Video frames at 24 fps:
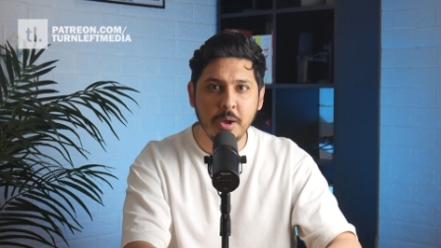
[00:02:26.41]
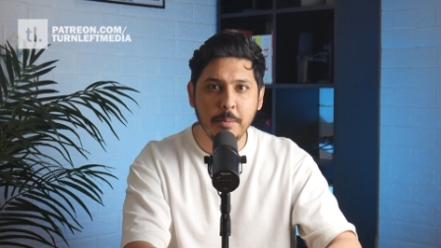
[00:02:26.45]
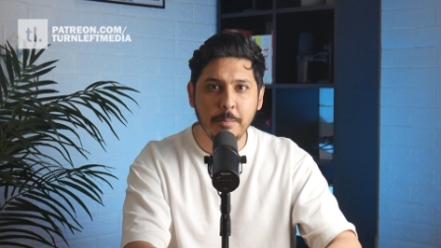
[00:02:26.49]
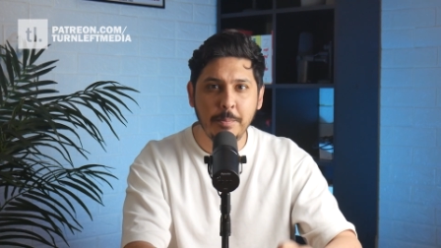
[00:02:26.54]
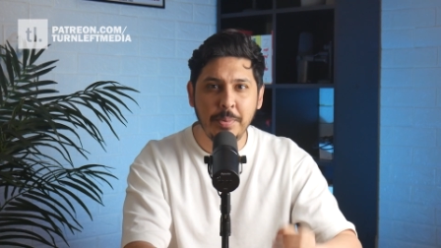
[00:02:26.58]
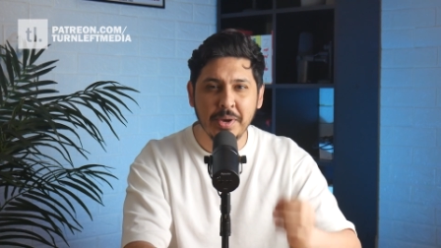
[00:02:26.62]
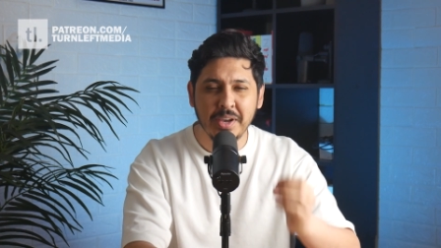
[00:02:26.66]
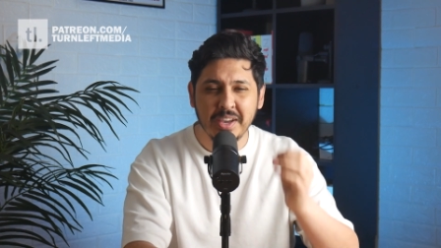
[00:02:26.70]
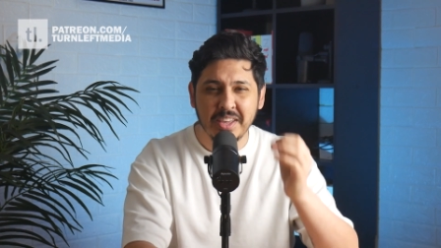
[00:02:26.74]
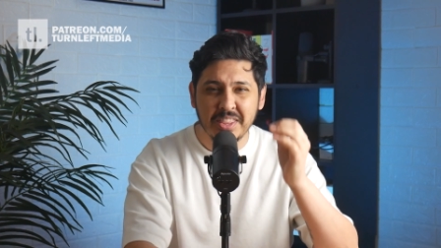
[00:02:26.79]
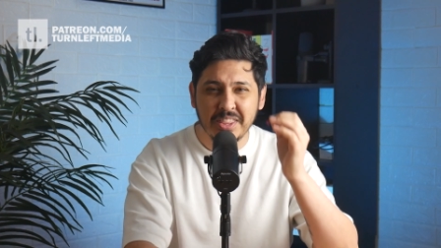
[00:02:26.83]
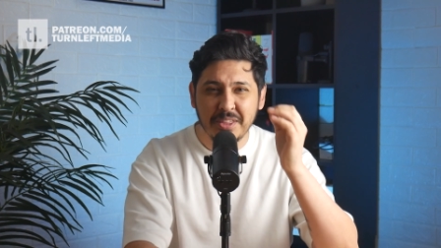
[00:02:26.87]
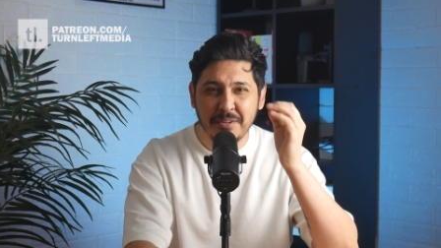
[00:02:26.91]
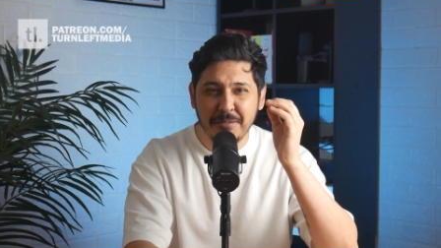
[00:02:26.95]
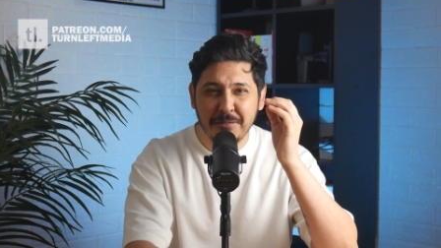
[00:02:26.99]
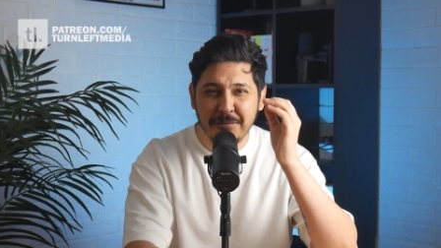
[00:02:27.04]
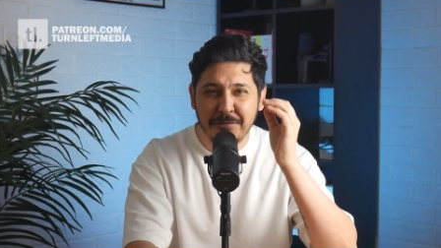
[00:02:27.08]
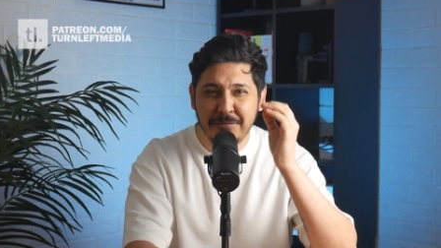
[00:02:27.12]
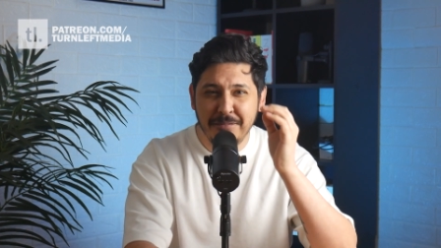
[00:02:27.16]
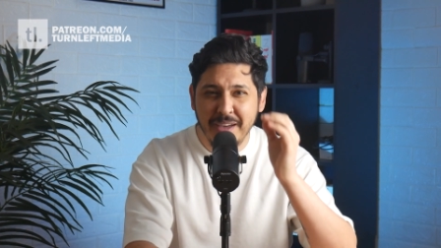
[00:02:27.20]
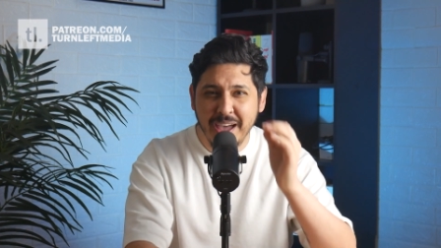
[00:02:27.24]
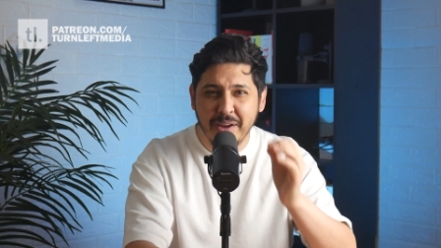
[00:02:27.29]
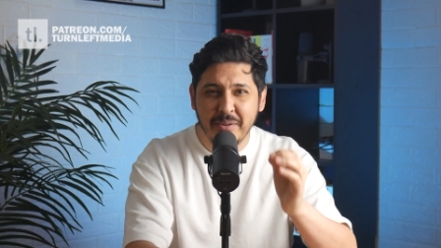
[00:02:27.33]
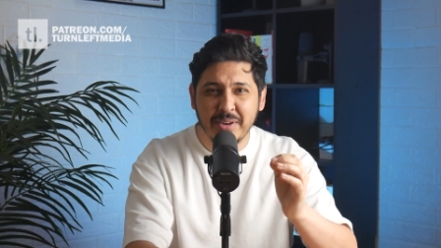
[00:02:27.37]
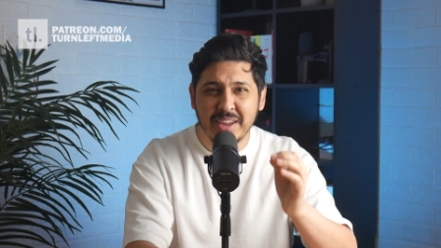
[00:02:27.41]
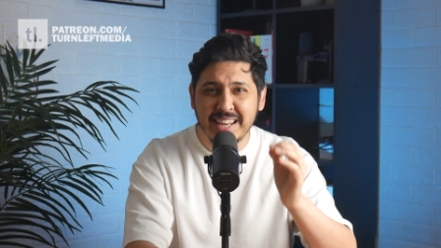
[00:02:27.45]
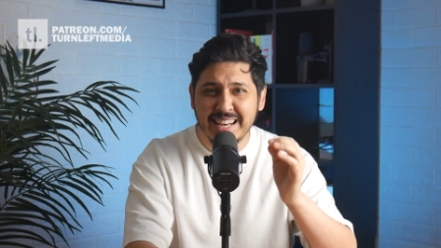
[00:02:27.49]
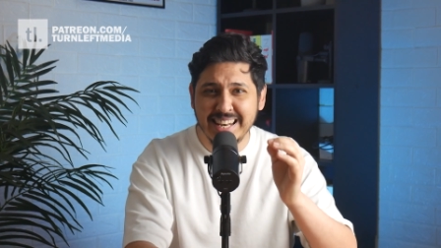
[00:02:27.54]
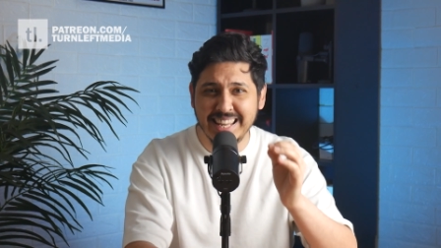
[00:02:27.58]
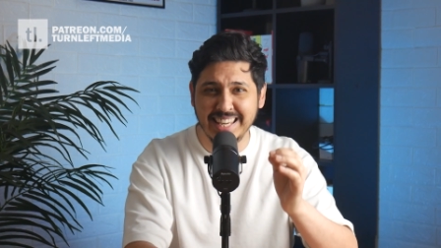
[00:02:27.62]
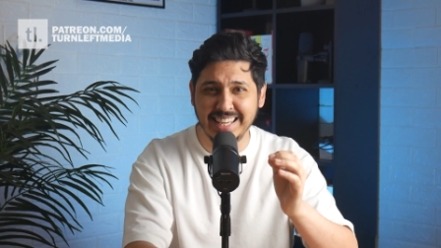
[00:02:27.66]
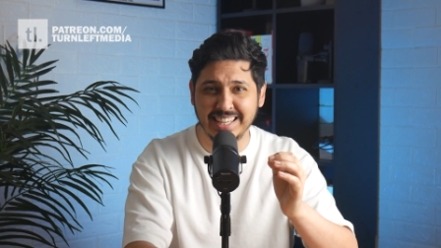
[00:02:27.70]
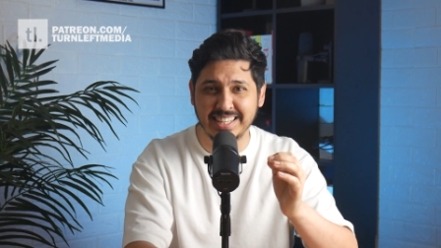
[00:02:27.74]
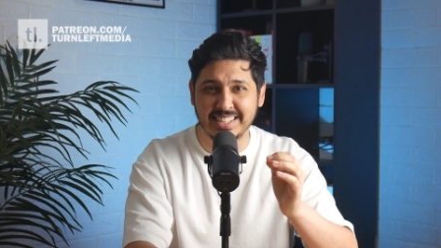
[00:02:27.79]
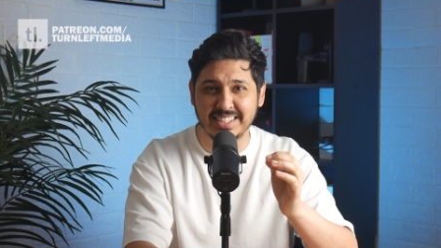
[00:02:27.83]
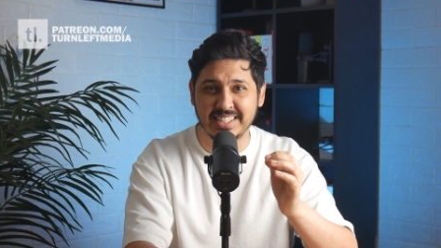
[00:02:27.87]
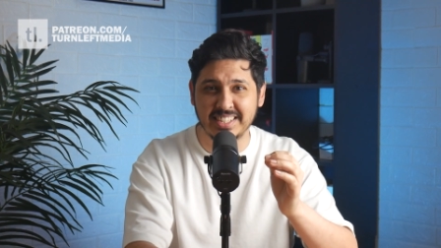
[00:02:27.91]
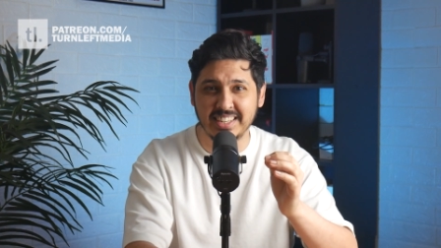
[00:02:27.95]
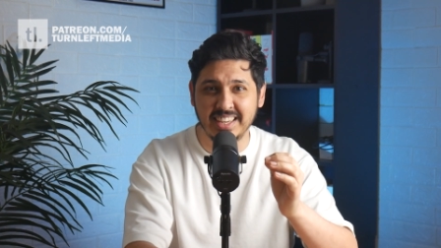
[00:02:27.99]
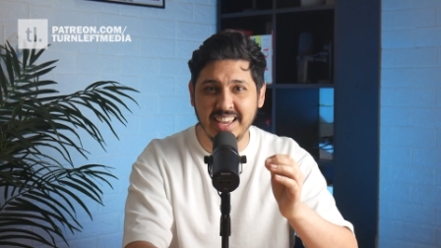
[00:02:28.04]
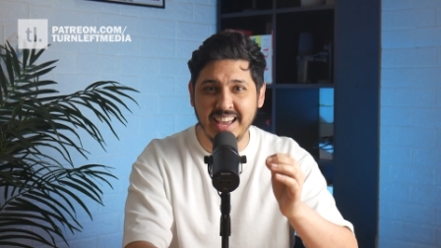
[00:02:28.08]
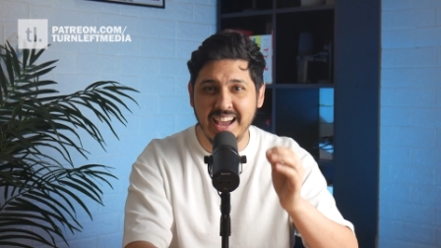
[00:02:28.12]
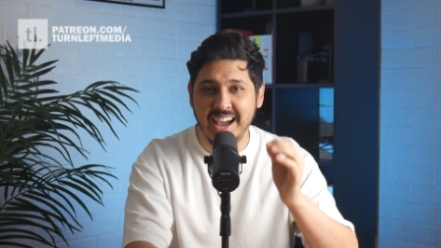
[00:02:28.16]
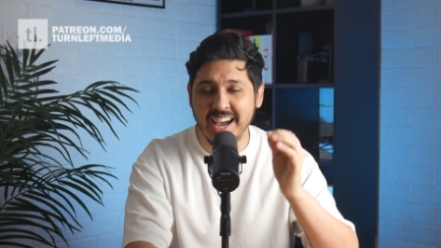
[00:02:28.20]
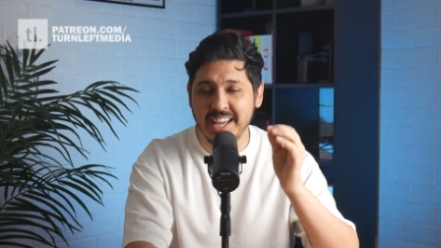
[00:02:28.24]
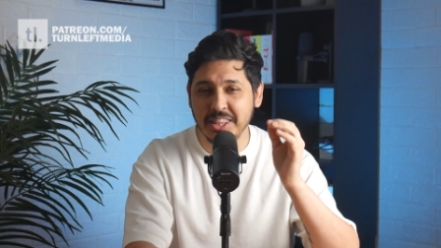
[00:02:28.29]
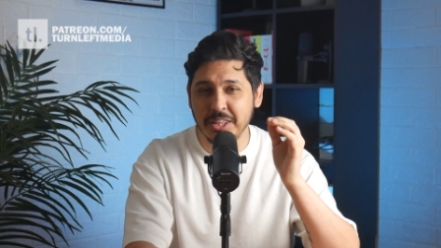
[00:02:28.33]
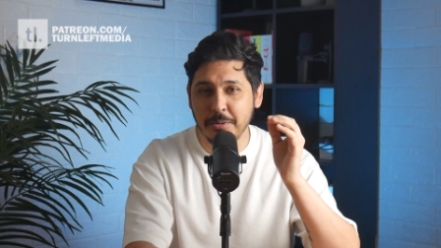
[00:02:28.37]
but at the very least,
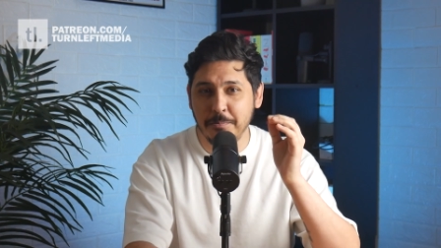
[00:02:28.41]
had